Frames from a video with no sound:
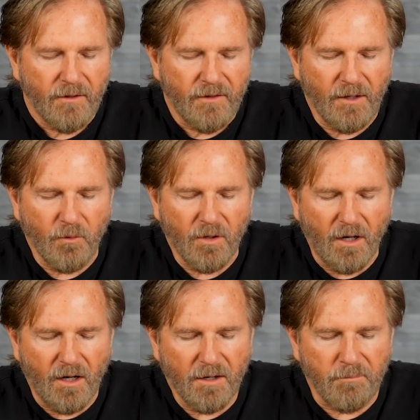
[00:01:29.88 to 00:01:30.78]
They will
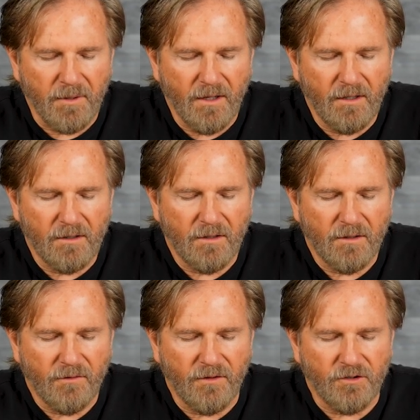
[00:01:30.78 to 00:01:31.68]
augment
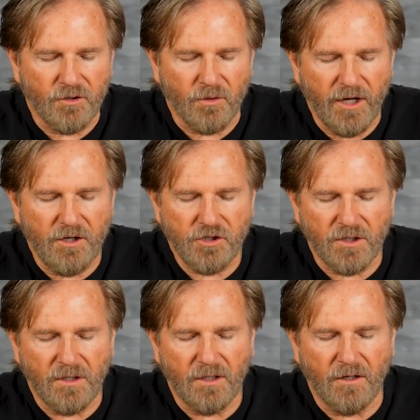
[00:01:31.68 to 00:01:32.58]
the
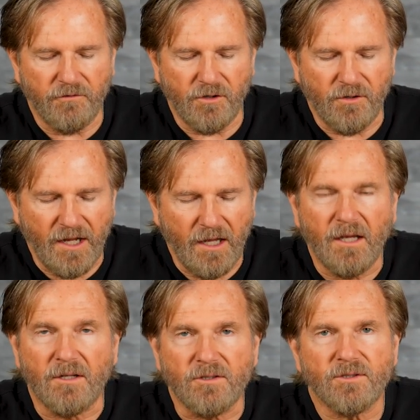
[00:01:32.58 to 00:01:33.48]
duration of your
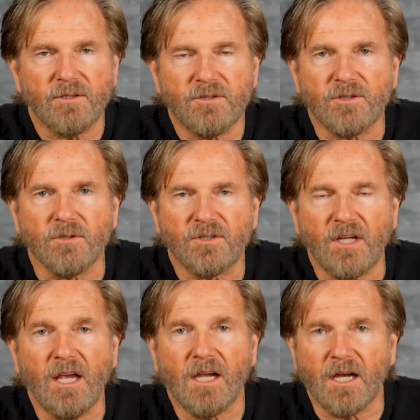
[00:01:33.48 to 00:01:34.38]
days. So
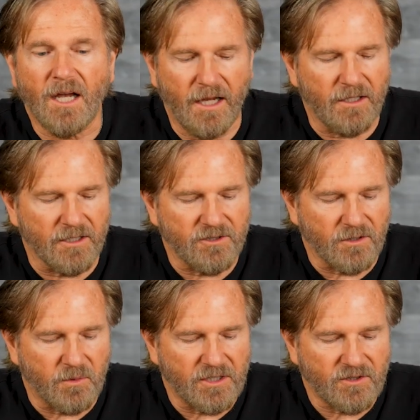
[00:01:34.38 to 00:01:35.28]
stay kind. Listen
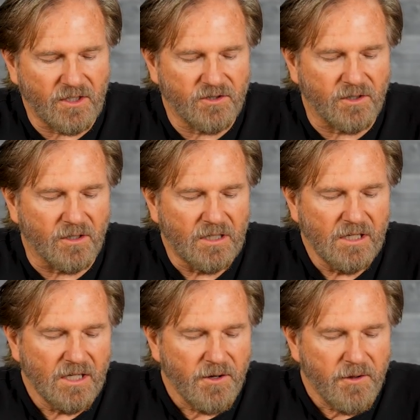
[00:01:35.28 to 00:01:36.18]
to what it says here.
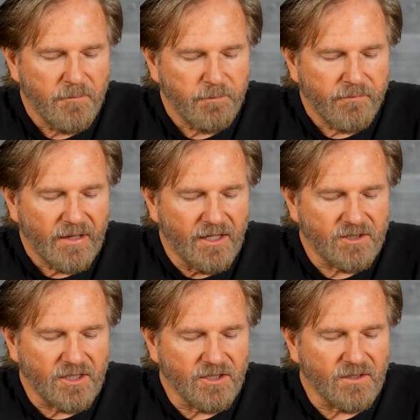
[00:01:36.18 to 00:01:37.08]
It
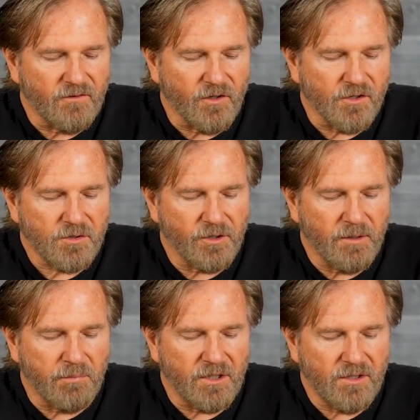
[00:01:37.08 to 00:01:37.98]
says in verse 3,
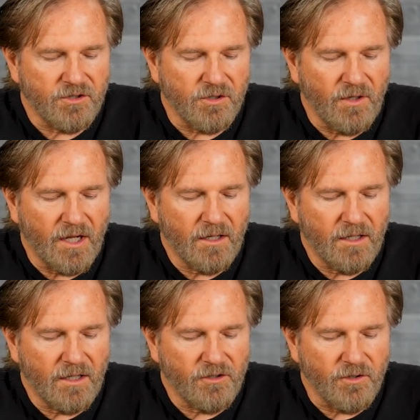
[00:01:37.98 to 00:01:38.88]
"But do
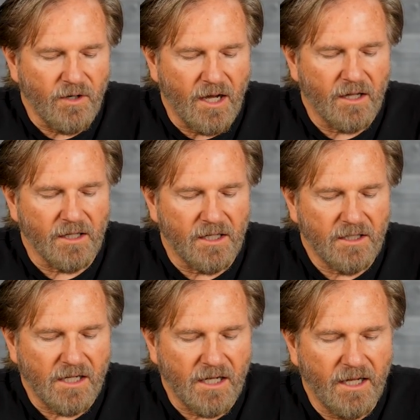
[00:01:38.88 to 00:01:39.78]
not
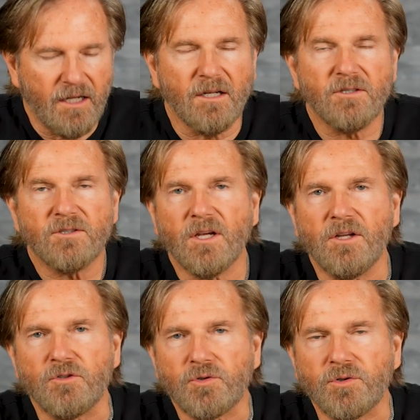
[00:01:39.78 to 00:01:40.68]
let kindness
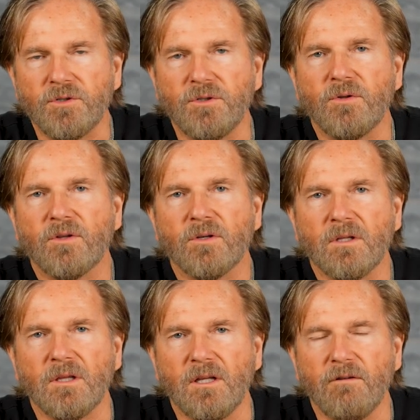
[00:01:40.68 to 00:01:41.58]
and truth
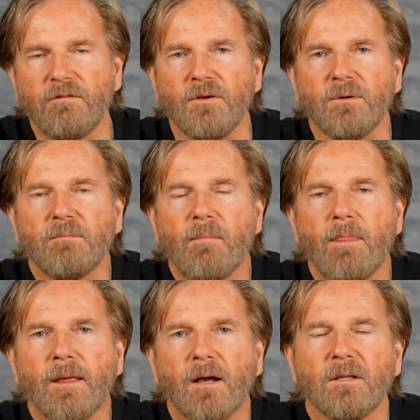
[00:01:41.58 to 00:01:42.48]
leave you."
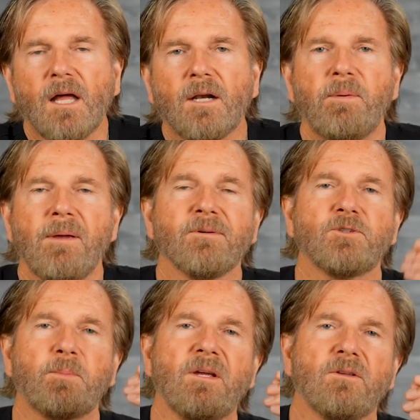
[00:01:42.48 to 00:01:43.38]
Well, a lot of people
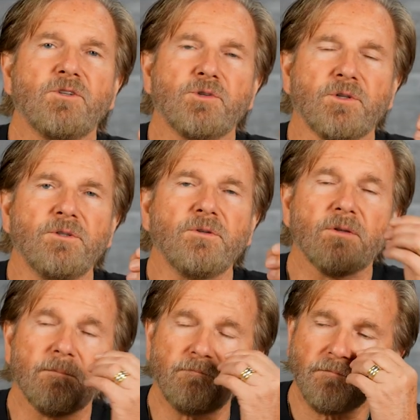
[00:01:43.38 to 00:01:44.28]
speak the truth,